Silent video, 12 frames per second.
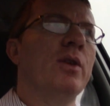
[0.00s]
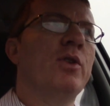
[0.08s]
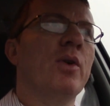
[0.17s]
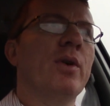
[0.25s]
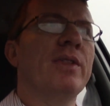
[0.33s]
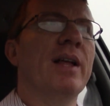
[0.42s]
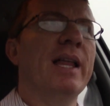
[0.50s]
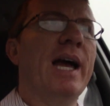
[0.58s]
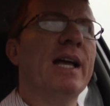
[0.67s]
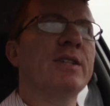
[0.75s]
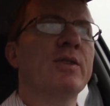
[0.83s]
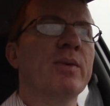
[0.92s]
during the
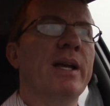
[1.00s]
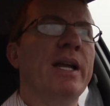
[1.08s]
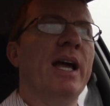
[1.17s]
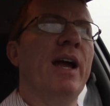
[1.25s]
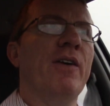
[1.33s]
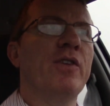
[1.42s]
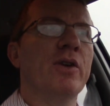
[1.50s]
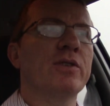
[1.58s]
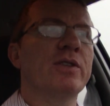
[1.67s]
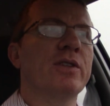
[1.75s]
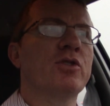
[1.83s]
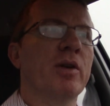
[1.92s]
last three and a half
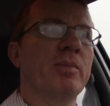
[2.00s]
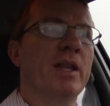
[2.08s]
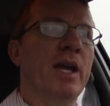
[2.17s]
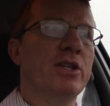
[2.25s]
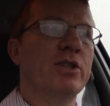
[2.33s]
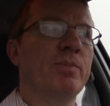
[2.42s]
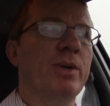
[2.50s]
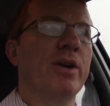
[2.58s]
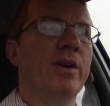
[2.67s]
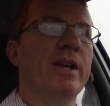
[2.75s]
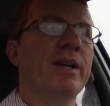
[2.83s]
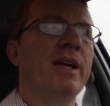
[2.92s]
years of the tribulation
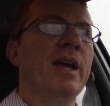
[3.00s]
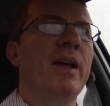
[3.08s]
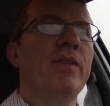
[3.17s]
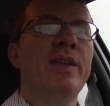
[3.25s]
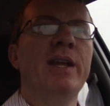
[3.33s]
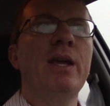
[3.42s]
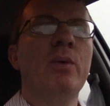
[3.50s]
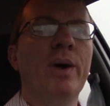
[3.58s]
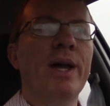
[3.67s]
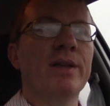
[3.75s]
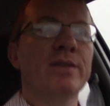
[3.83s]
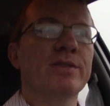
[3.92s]
period, then he
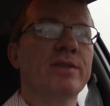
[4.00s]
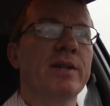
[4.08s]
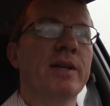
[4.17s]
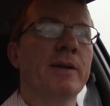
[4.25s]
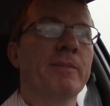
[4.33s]
wins.